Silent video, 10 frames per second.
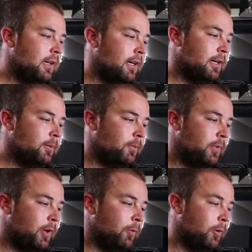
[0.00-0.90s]

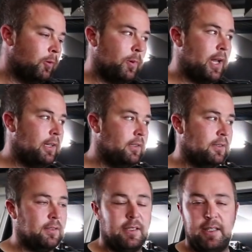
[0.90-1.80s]
And we were waiting to
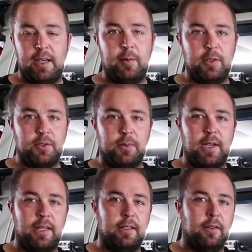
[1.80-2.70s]
see how much we
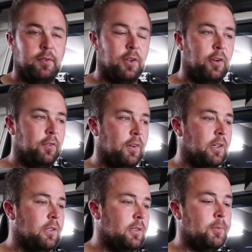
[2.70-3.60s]
had left
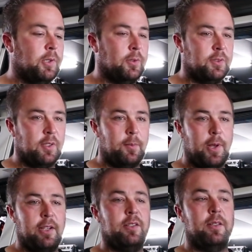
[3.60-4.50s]
over because I'm
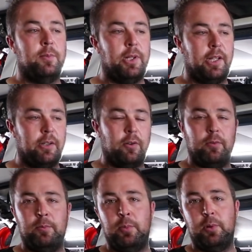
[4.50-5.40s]
actually planning
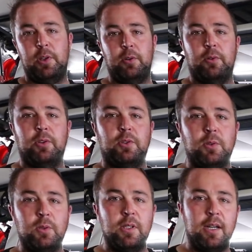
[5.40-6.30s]
on pulling all the
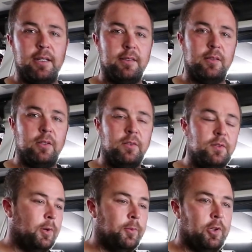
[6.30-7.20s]
door cards off.
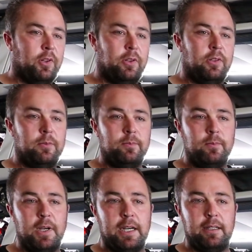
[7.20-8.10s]
I'm going
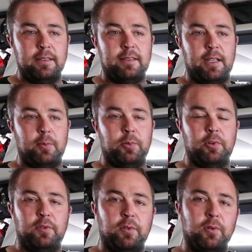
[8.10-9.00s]
to
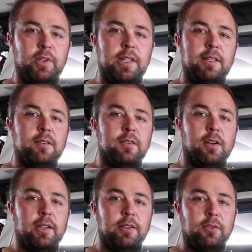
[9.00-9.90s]
soundproof all the
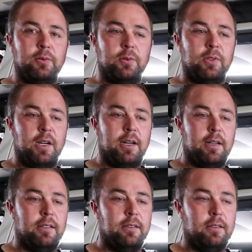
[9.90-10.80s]
inside of the door
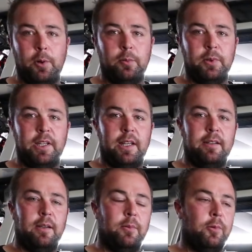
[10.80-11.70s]
card, probably
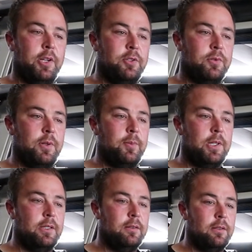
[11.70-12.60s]
end up
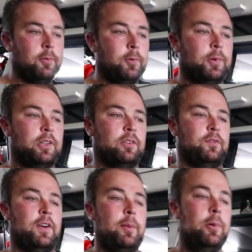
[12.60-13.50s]
retrimming a bit of the
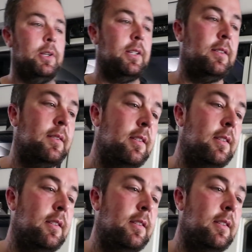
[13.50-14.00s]
fabric and